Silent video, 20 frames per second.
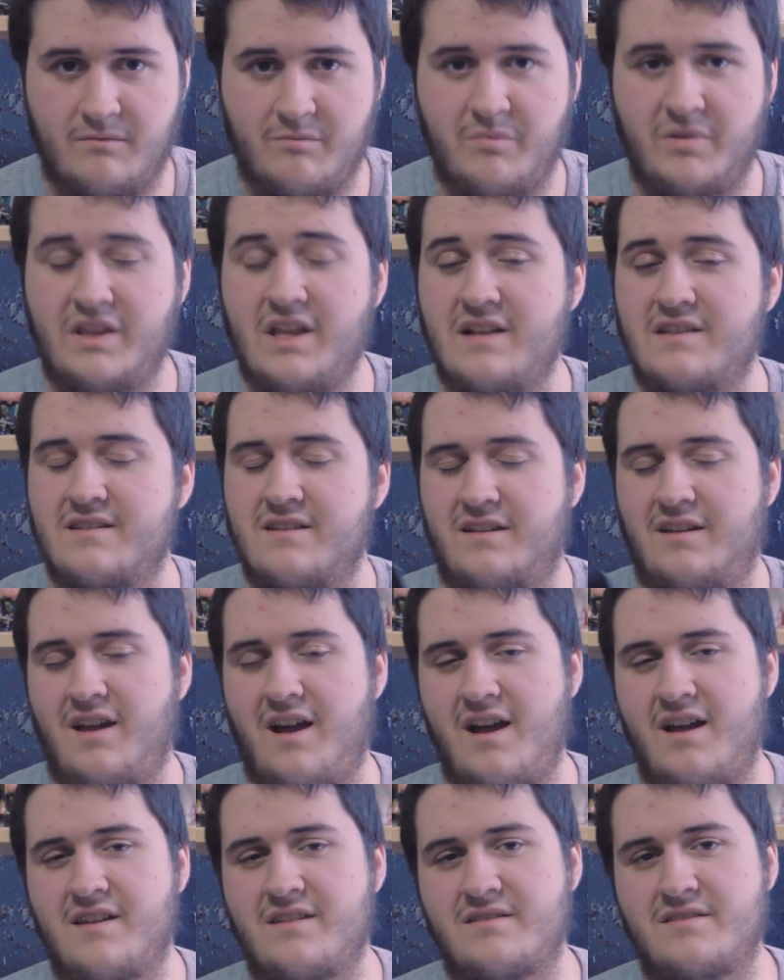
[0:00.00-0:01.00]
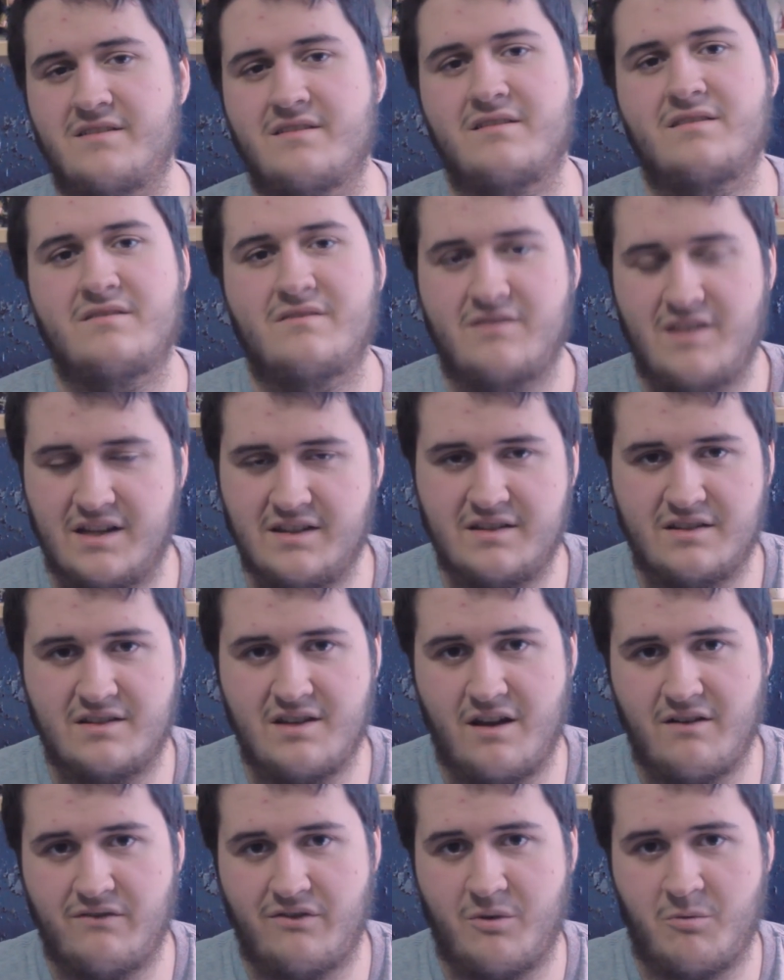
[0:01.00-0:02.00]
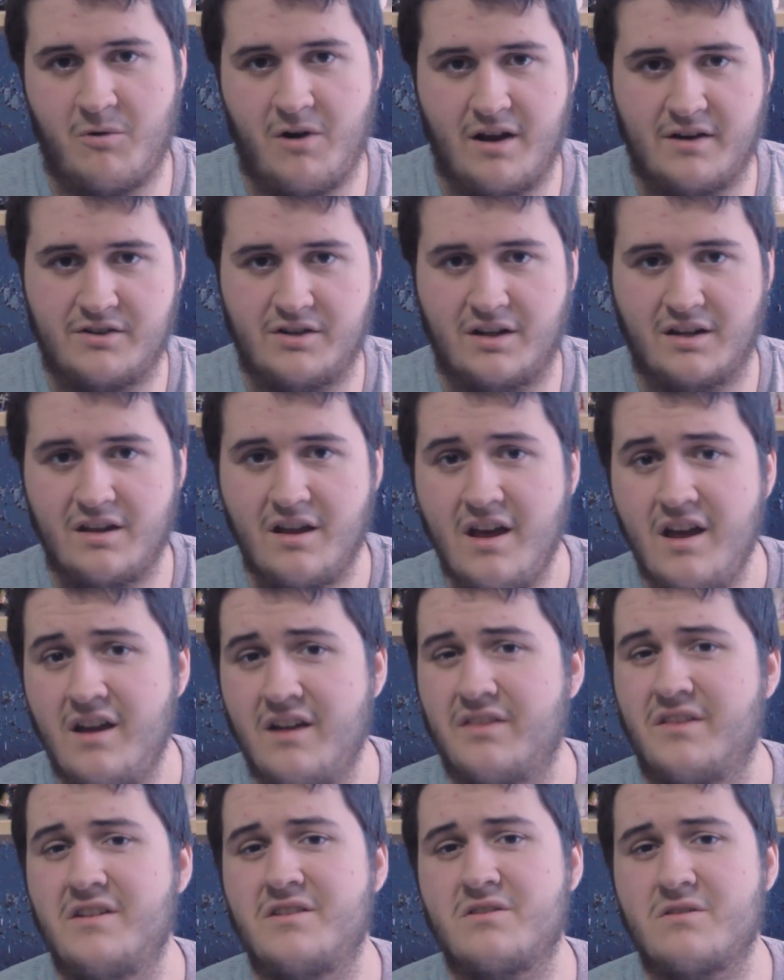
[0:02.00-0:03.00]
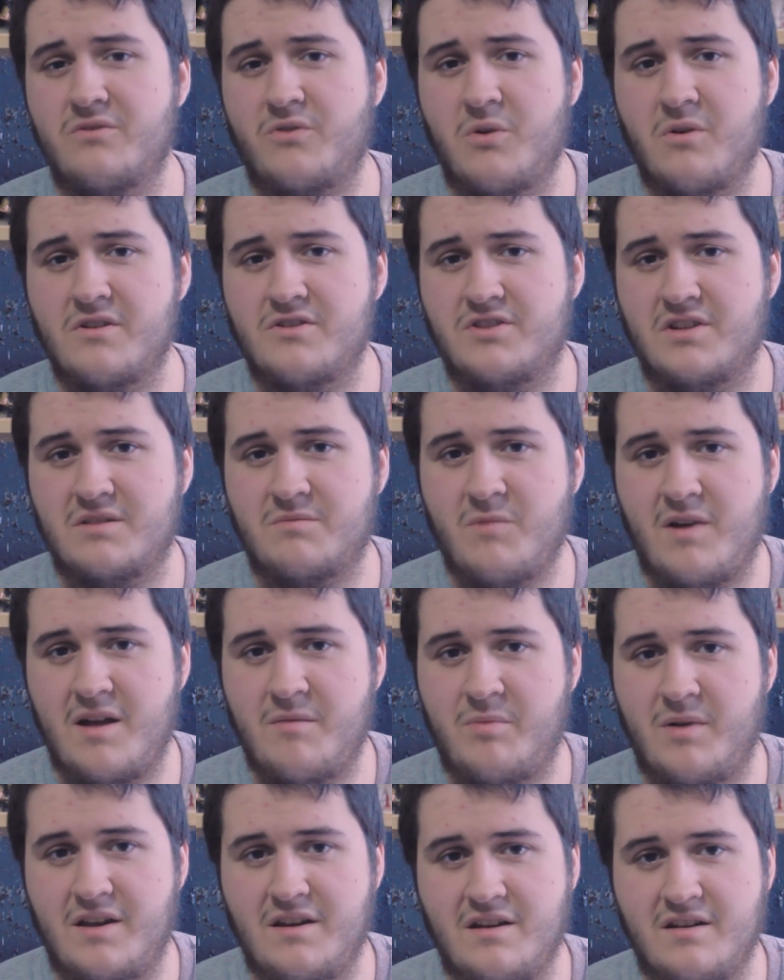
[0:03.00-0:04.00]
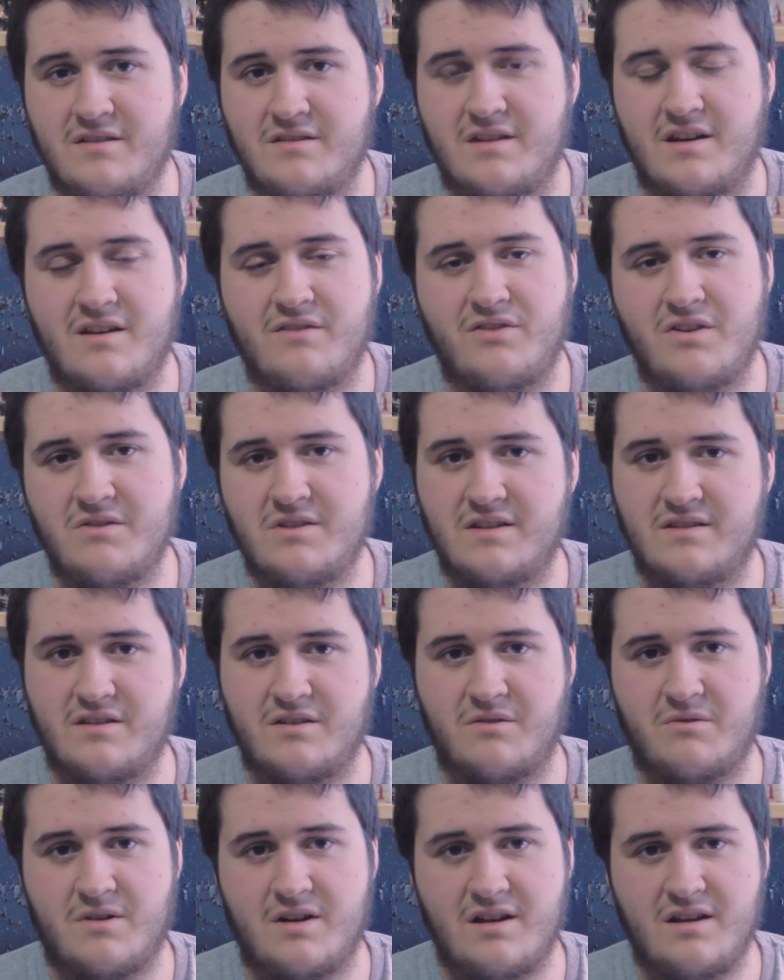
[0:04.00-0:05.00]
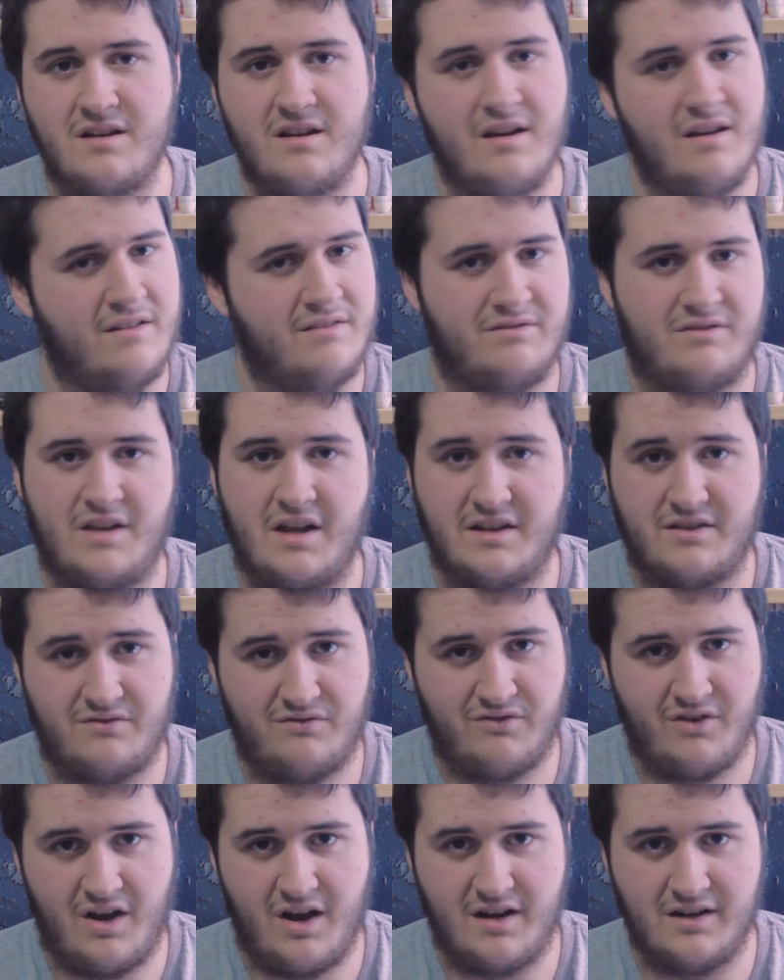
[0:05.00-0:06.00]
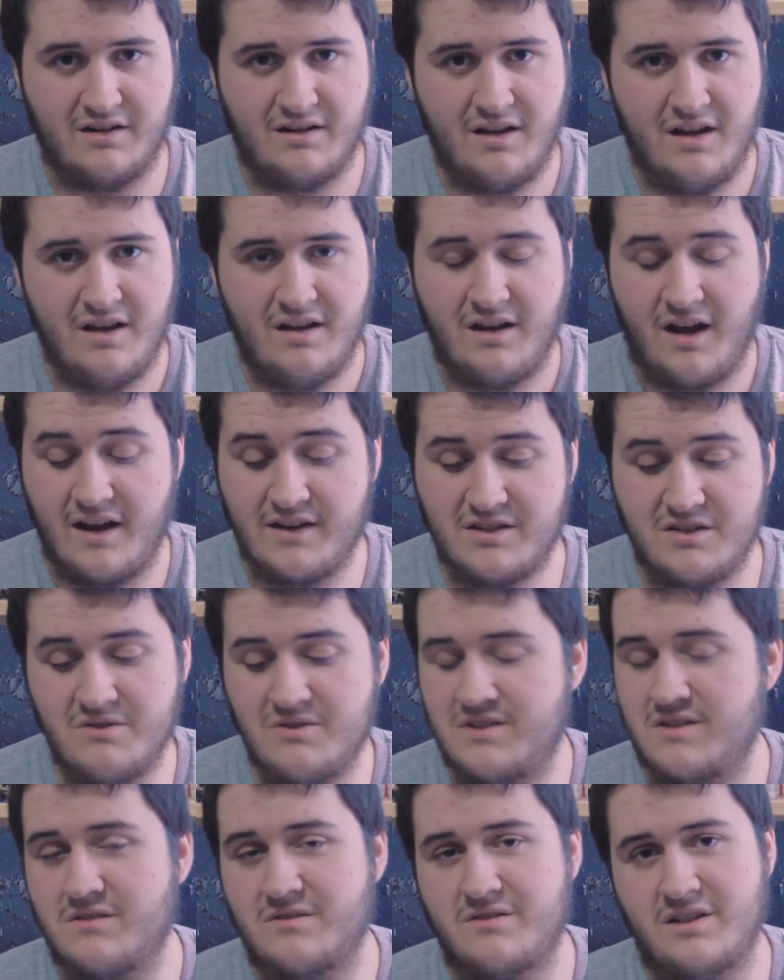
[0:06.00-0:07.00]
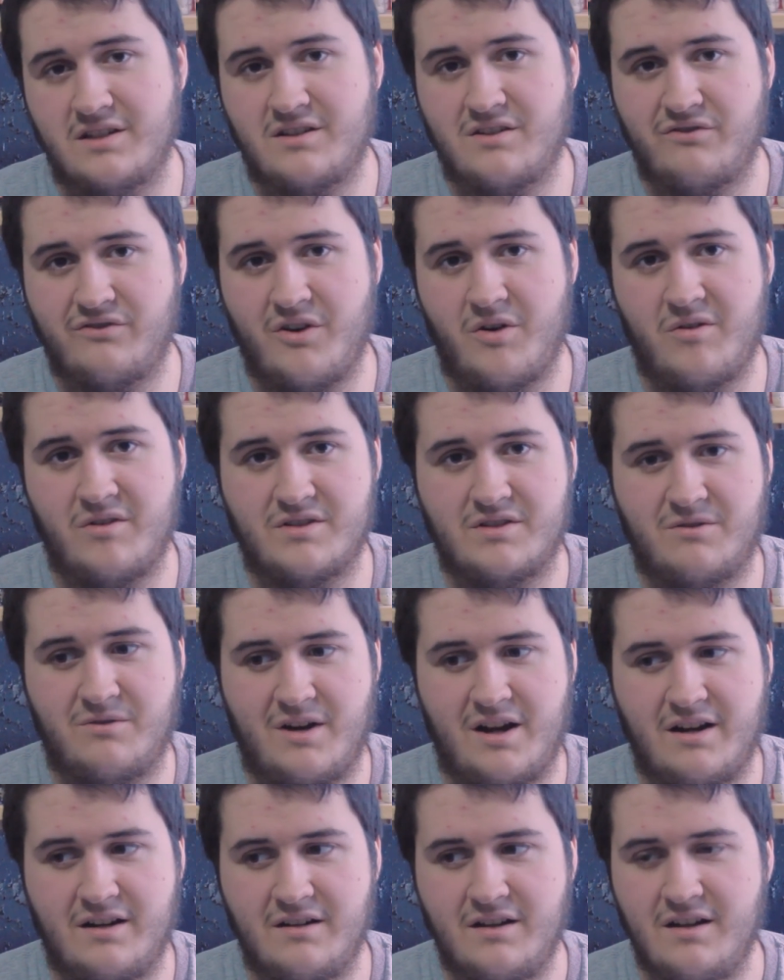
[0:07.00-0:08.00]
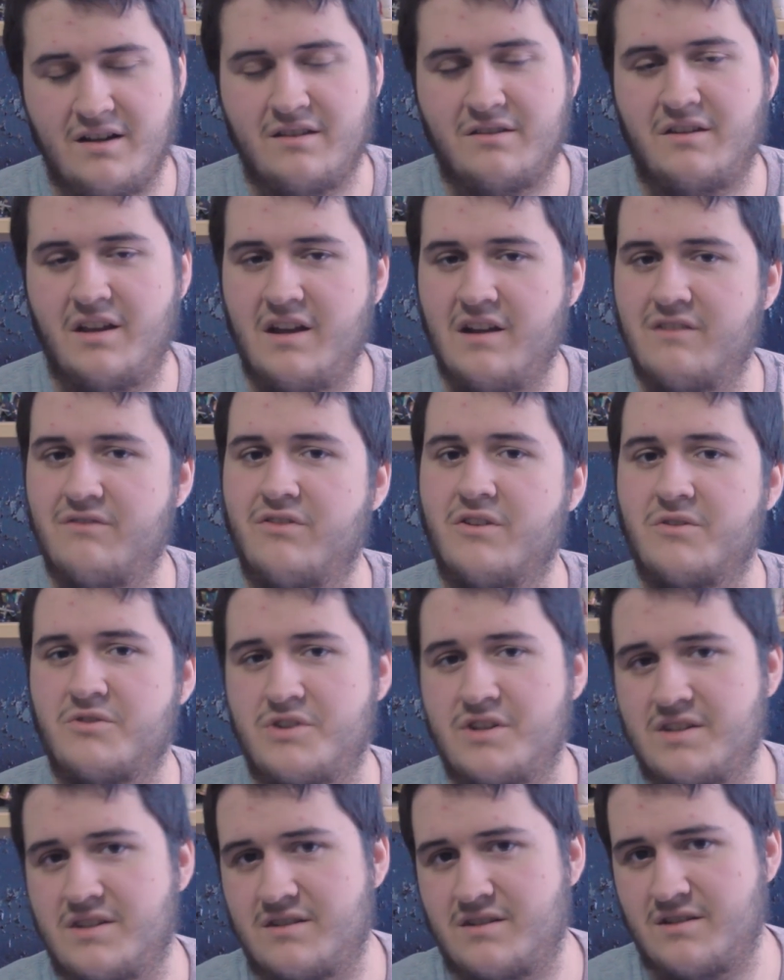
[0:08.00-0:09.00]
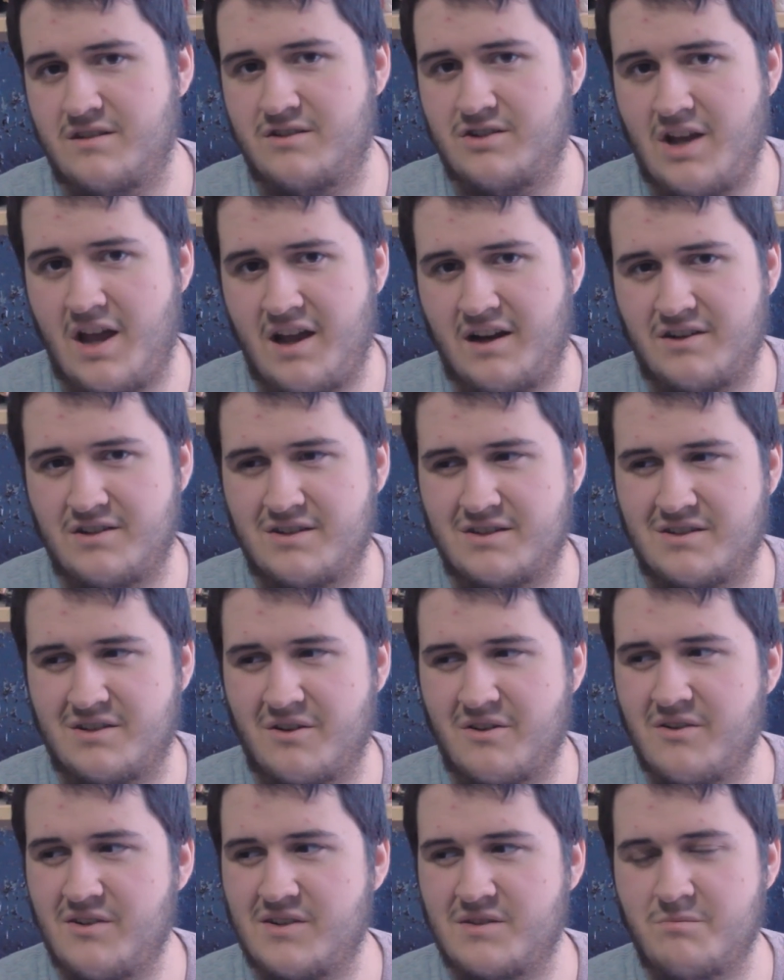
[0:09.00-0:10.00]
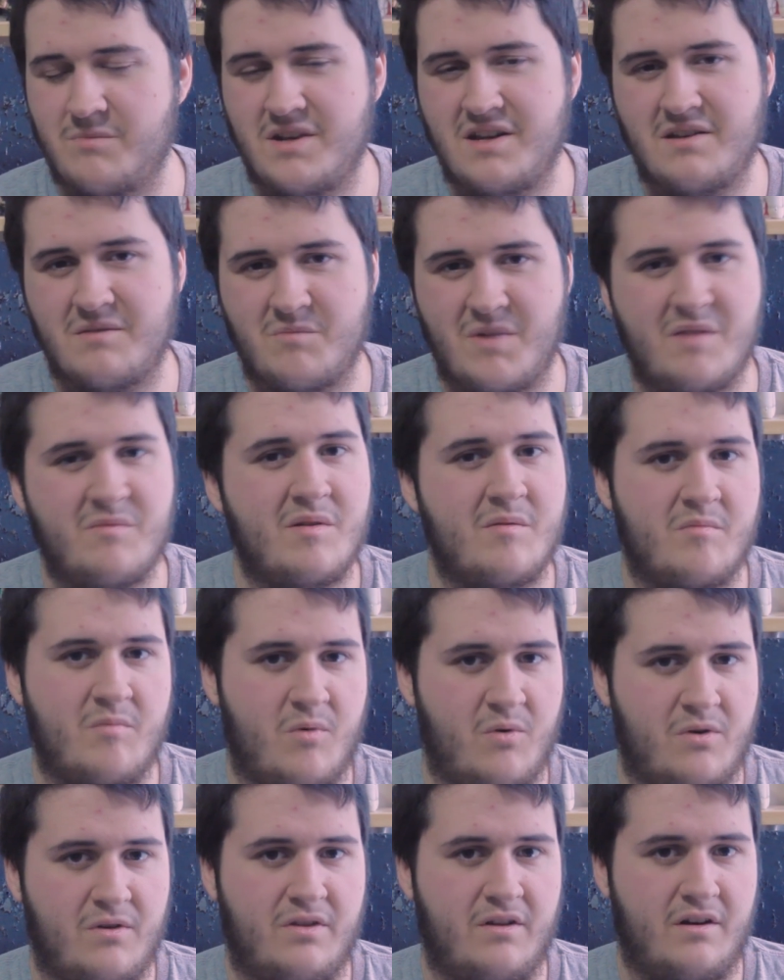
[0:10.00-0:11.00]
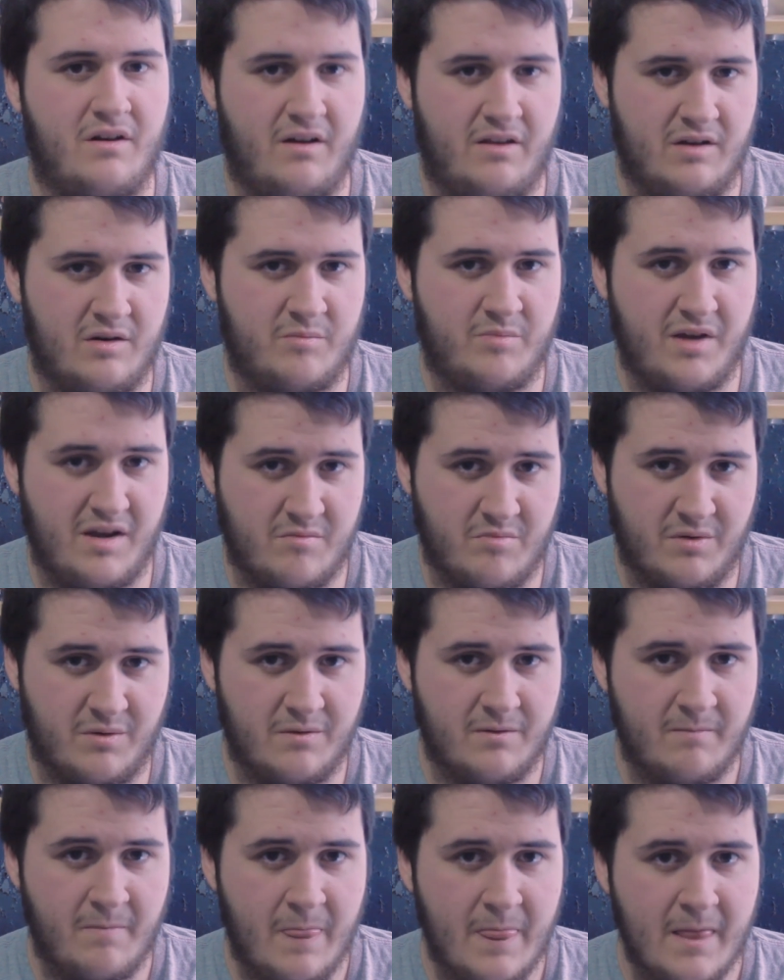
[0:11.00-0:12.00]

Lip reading: But that's it, guys. Thanks a ton for watching. These are, of course, just my opinions, and if you disagree, that's fine. I do still think the phone is great. The headphone jack just irks me maybe more than other people.